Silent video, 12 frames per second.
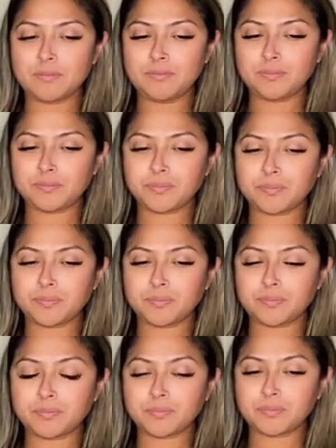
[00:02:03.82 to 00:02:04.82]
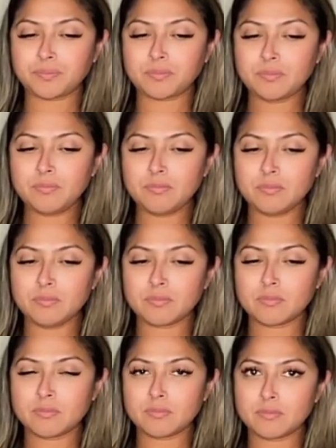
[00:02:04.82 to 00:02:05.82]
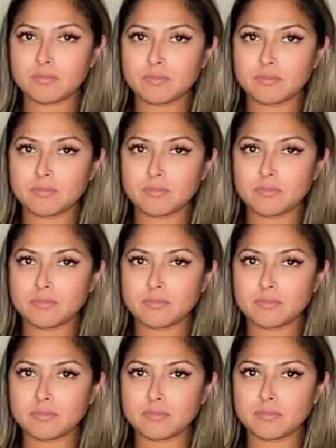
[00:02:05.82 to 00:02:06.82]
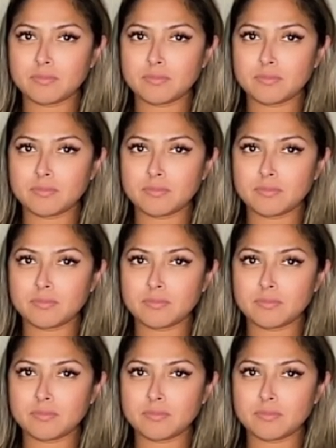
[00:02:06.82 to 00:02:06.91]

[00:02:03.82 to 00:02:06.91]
(not speaking)